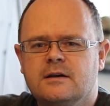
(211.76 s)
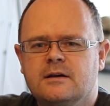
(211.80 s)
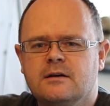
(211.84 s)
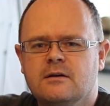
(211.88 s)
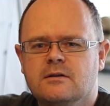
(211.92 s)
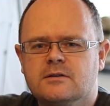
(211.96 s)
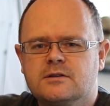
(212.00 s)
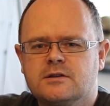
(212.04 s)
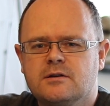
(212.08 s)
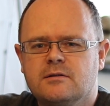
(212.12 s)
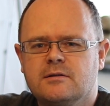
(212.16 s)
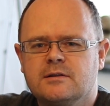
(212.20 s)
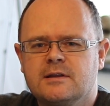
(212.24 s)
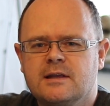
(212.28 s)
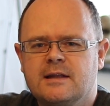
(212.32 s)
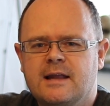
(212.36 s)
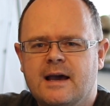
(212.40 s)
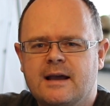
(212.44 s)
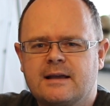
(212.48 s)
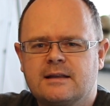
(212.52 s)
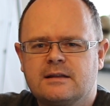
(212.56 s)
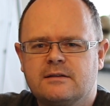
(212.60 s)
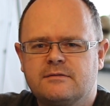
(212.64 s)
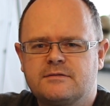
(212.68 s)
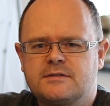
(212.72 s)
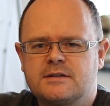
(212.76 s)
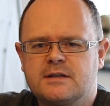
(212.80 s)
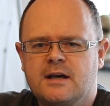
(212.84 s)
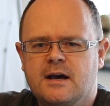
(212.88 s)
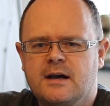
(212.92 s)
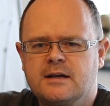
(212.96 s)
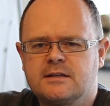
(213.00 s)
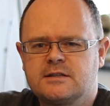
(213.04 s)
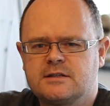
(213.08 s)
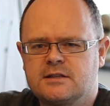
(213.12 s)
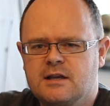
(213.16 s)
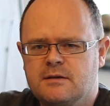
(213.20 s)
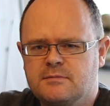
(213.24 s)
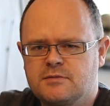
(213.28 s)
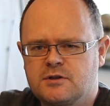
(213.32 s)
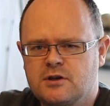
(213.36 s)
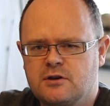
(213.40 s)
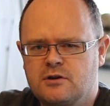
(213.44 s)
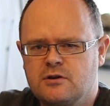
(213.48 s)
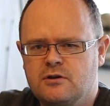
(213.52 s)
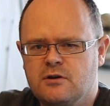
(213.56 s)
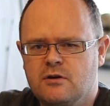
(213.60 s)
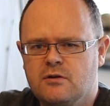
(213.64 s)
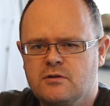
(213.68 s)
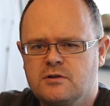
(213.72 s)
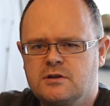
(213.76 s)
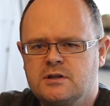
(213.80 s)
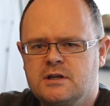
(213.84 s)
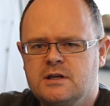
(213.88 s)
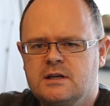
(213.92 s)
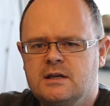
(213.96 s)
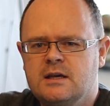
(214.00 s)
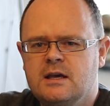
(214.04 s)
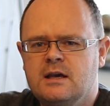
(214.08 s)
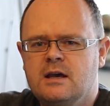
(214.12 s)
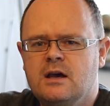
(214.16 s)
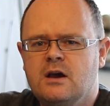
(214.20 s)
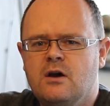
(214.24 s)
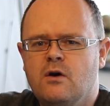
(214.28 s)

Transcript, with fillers: also on the negative side some security,